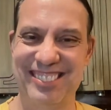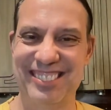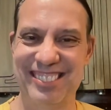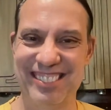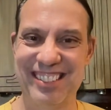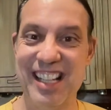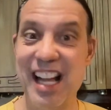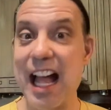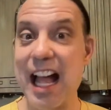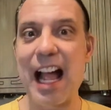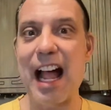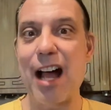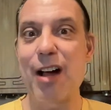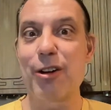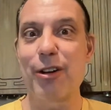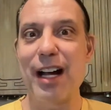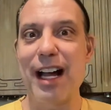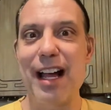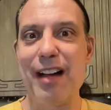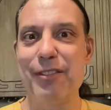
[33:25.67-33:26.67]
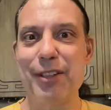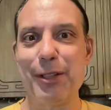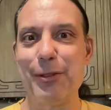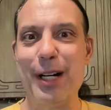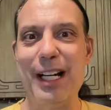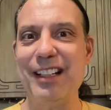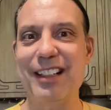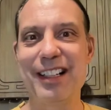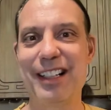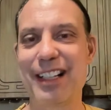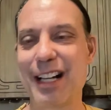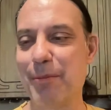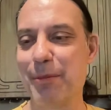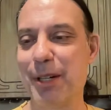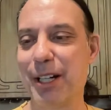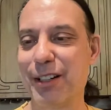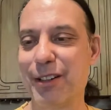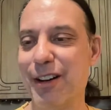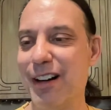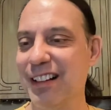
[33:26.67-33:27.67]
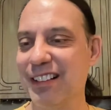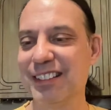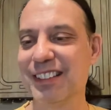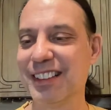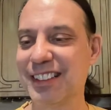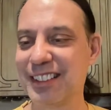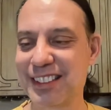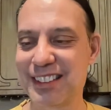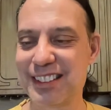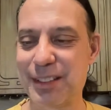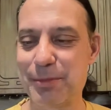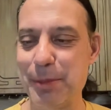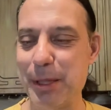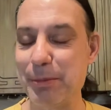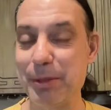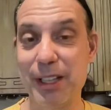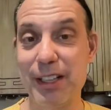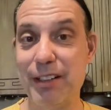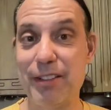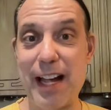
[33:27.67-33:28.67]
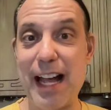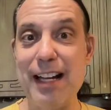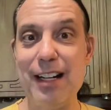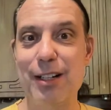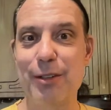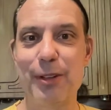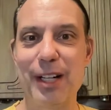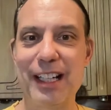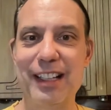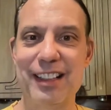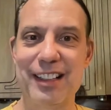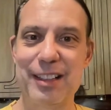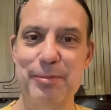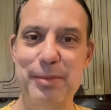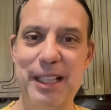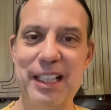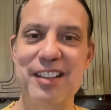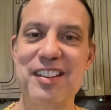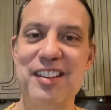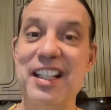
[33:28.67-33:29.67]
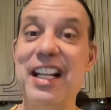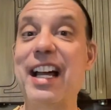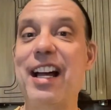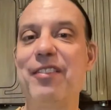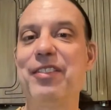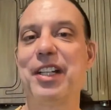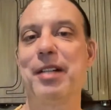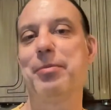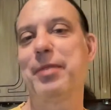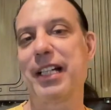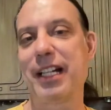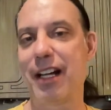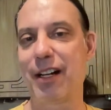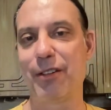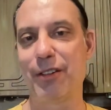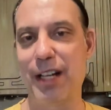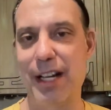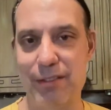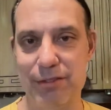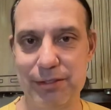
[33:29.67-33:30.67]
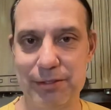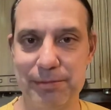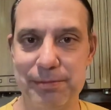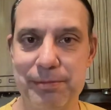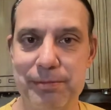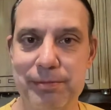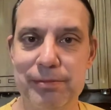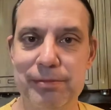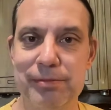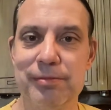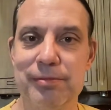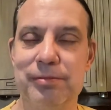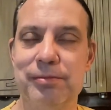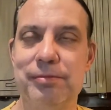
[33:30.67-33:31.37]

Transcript: How do I have an awakening? I'm going to go out and listen to people that have had an awakening because they have something I don't have.